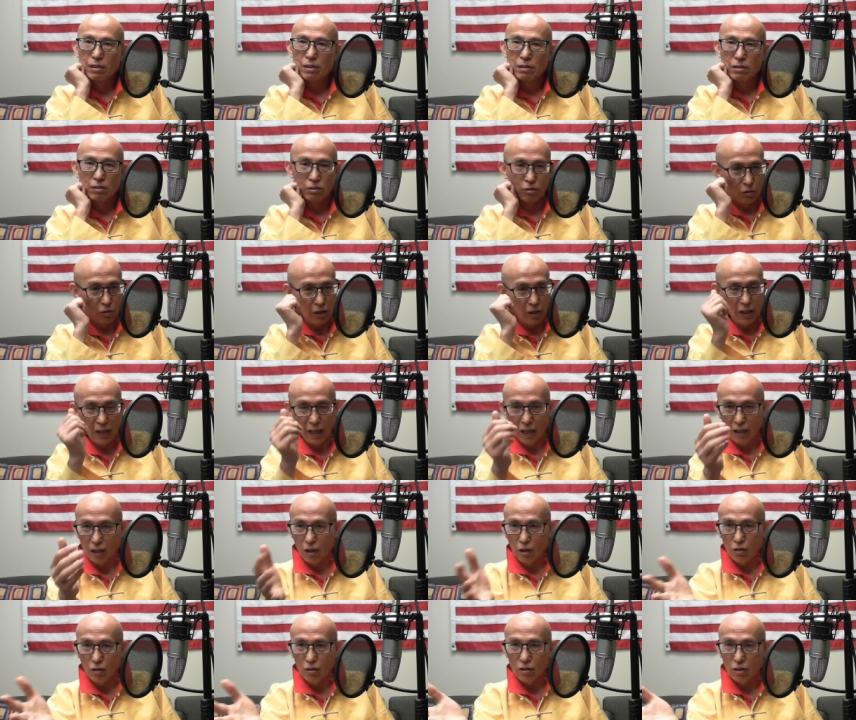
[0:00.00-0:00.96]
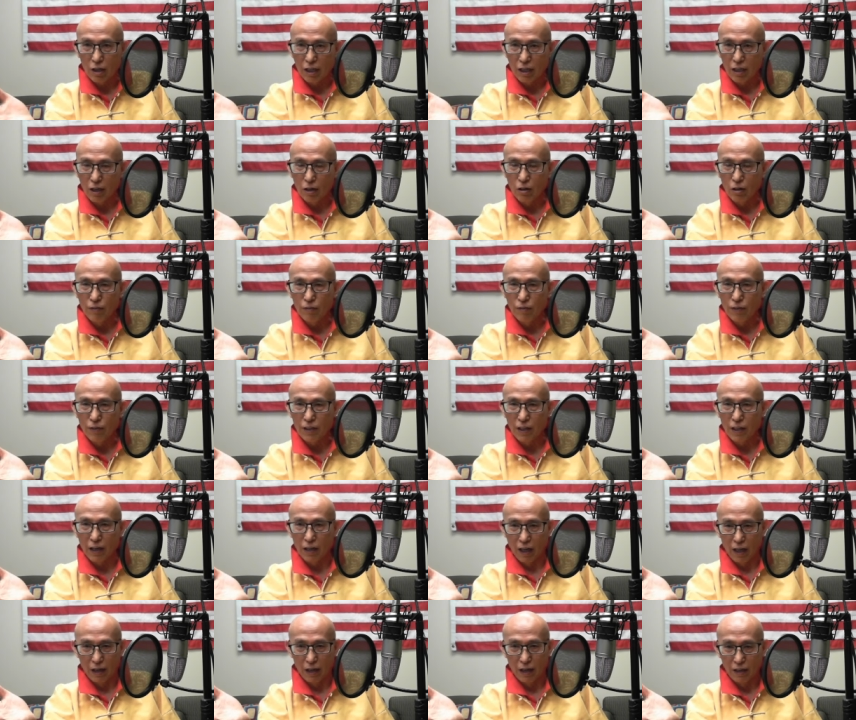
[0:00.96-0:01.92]
So he can get over that
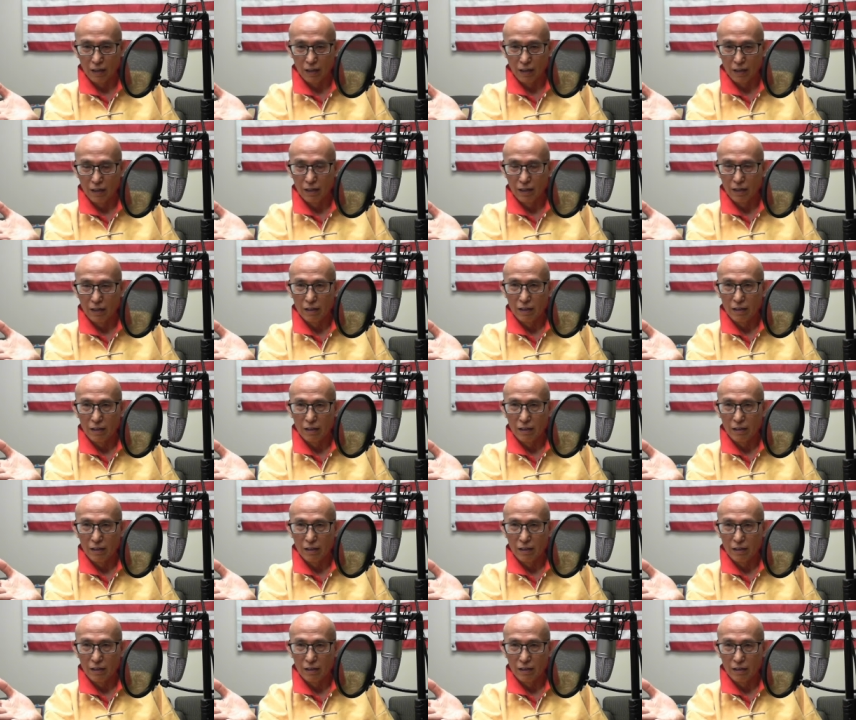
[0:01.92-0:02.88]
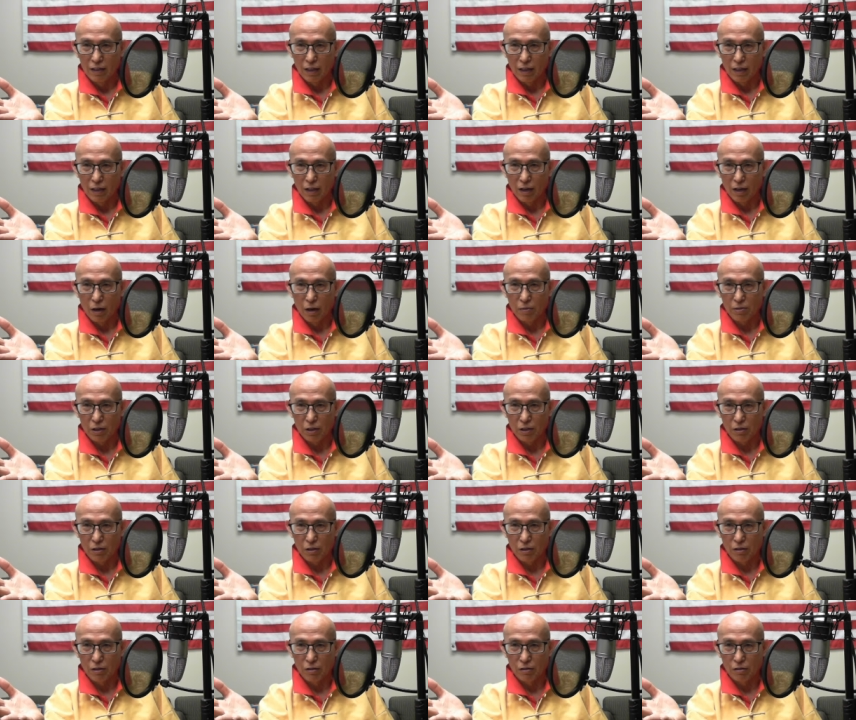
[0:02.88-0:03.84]

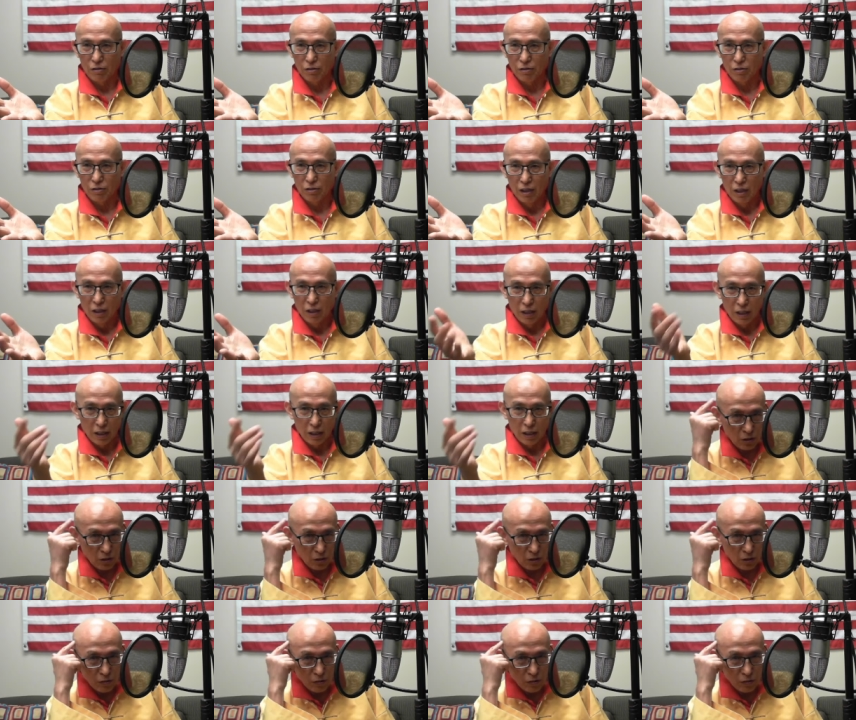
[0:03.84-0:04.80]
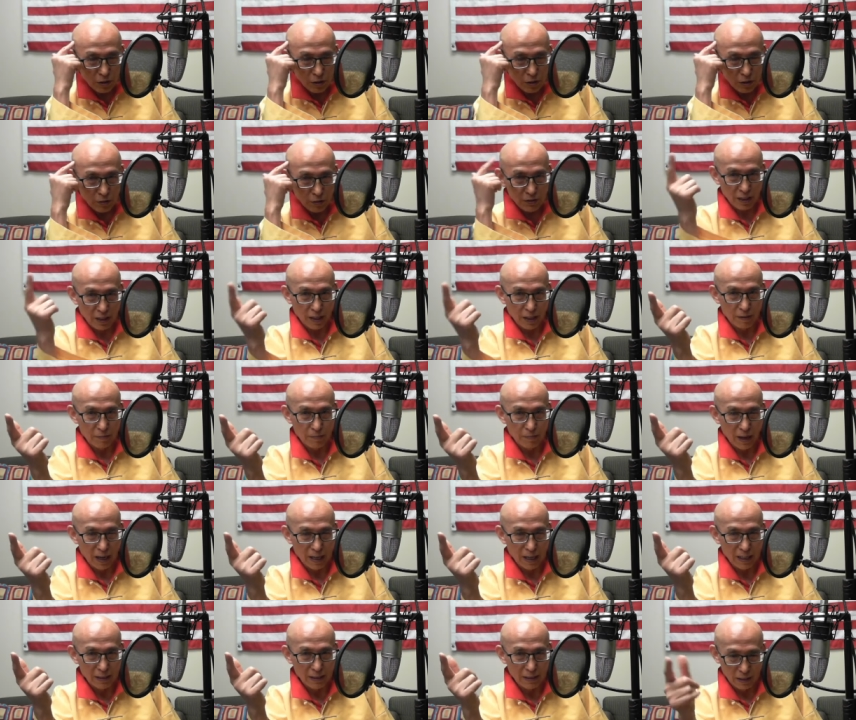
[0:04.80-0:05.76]
obstacles. He got over that
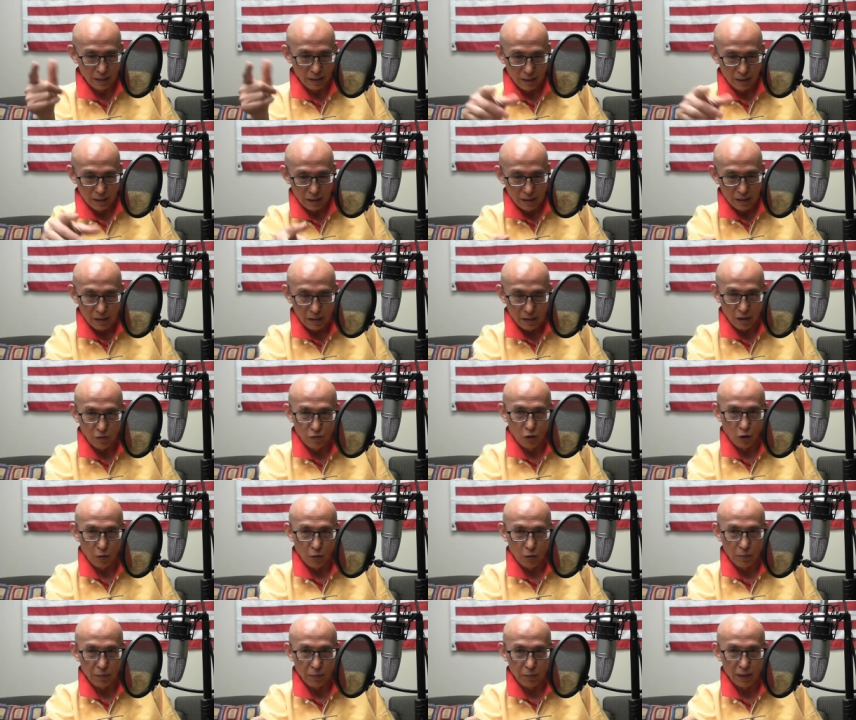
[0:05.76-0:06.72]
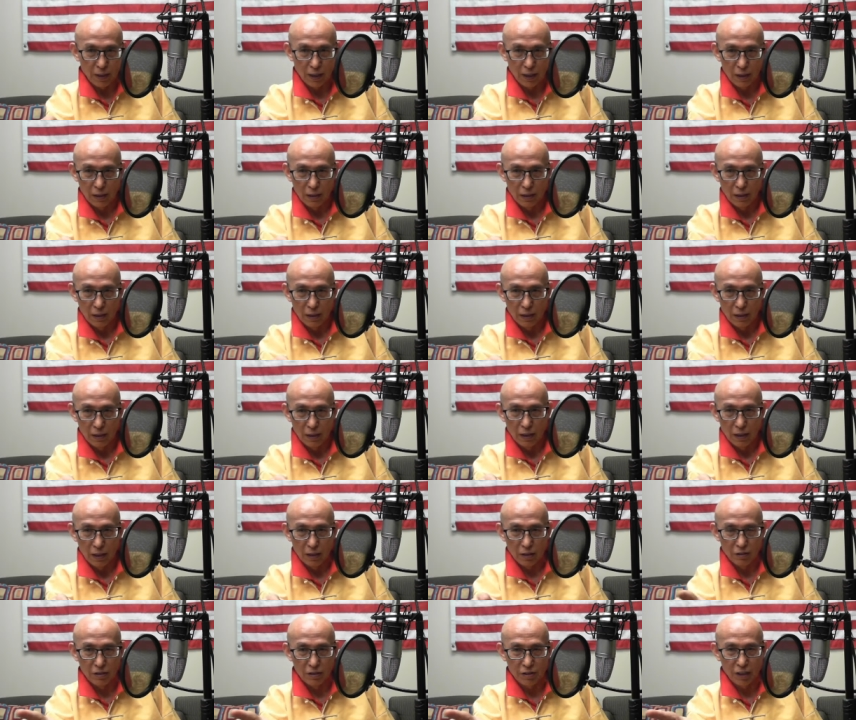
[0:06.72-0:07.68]
mind conformity,
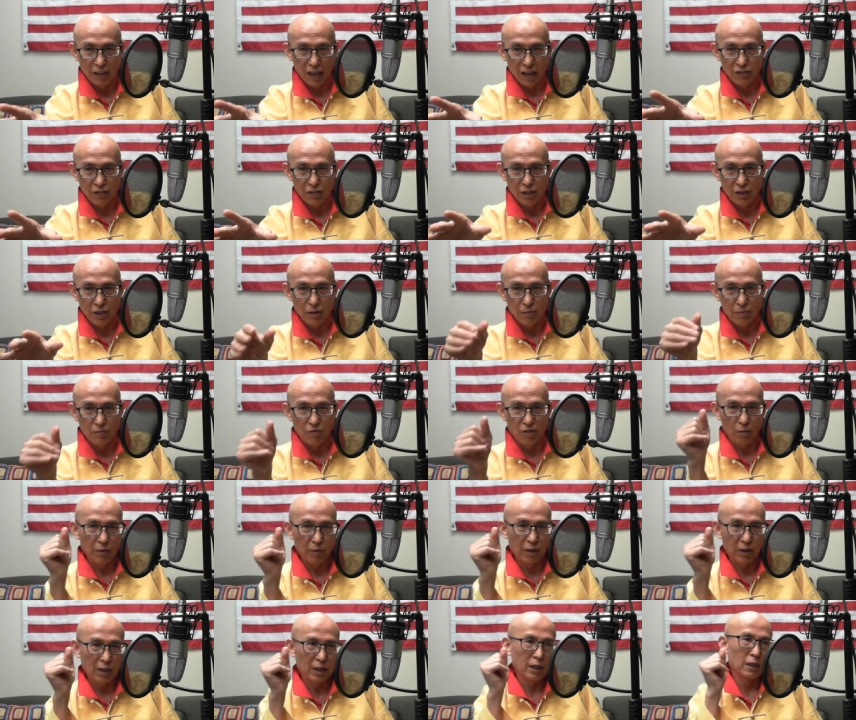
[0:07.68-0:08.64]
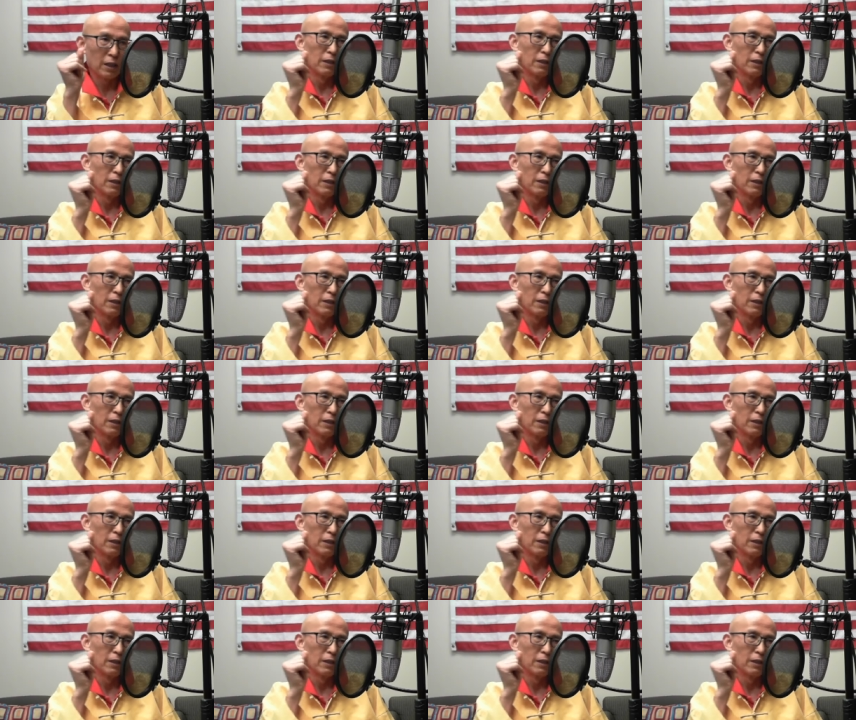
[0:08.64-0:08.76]
the death conformity.